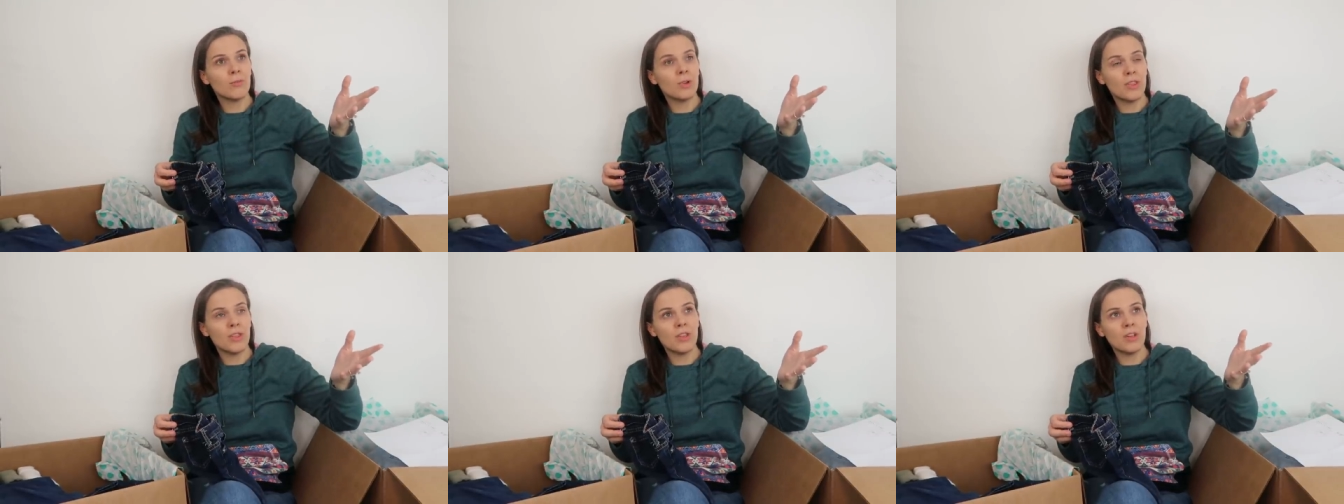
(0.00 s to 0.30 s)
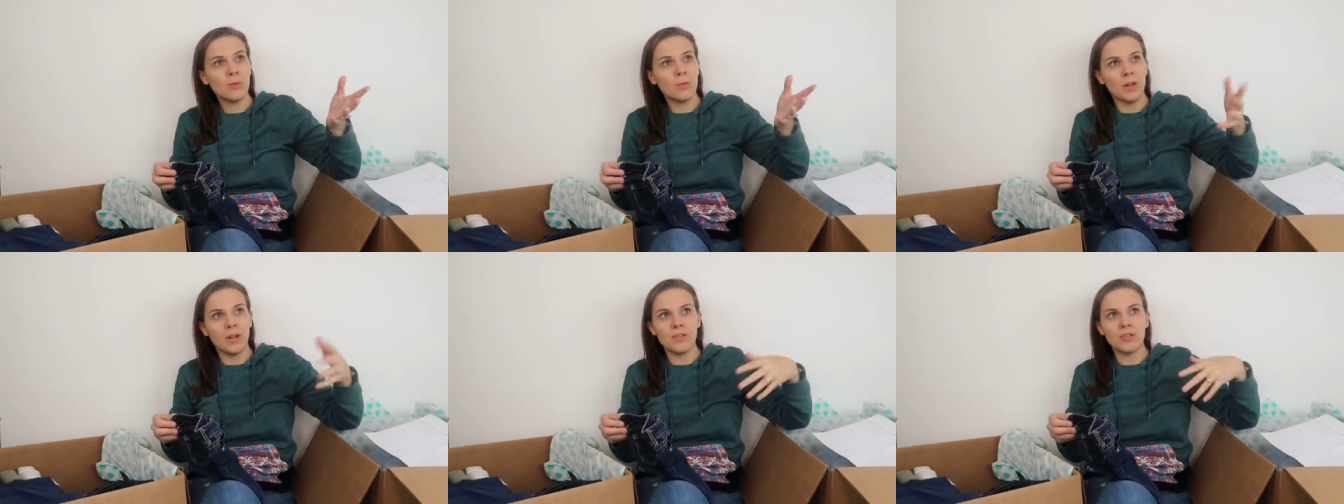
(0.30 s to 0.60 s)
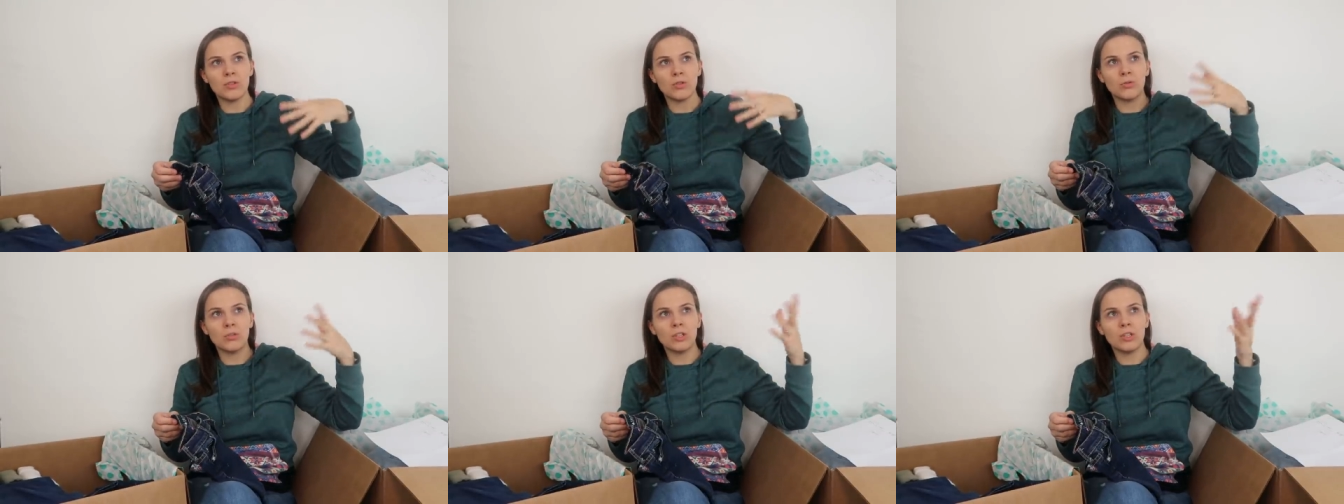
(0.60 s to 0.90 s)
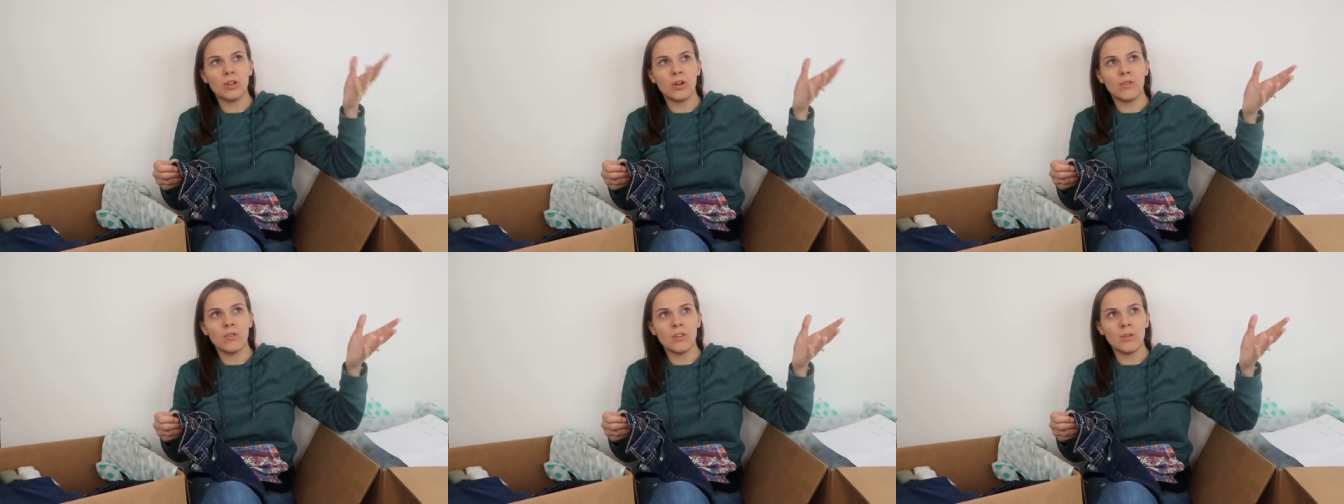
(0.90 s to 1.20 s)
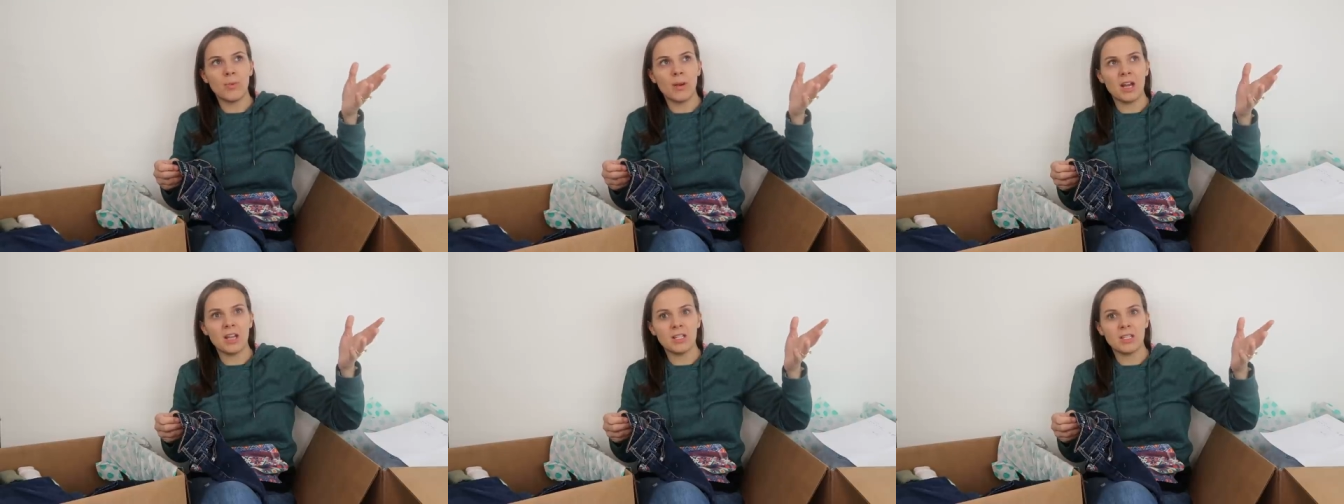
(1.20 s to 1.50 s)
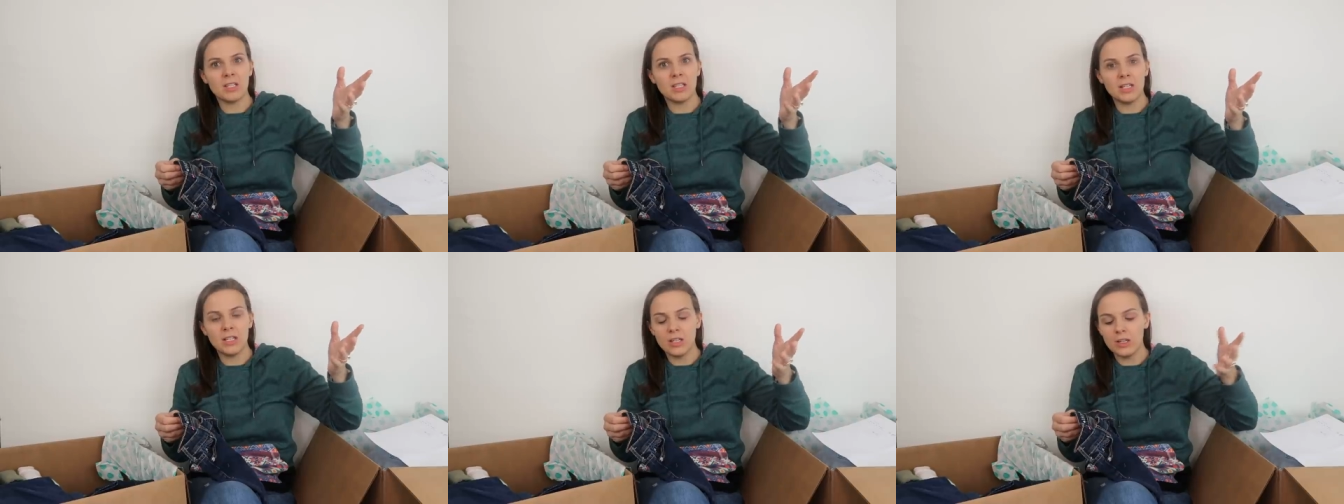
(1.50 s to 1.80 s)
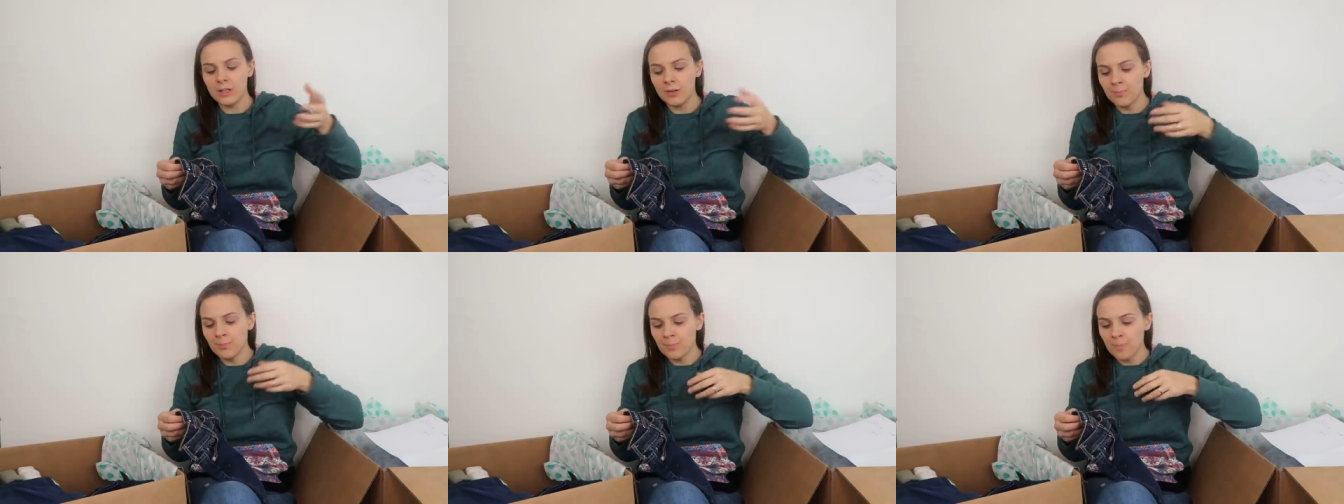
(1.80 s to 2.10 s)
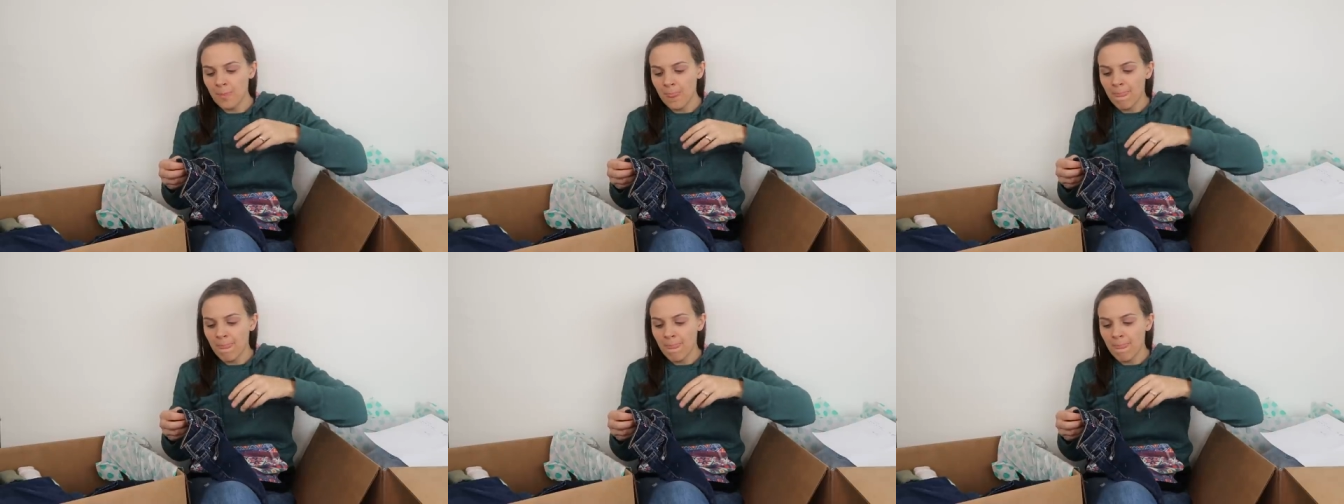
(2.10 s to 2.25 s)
with it when I've sold it over the past year.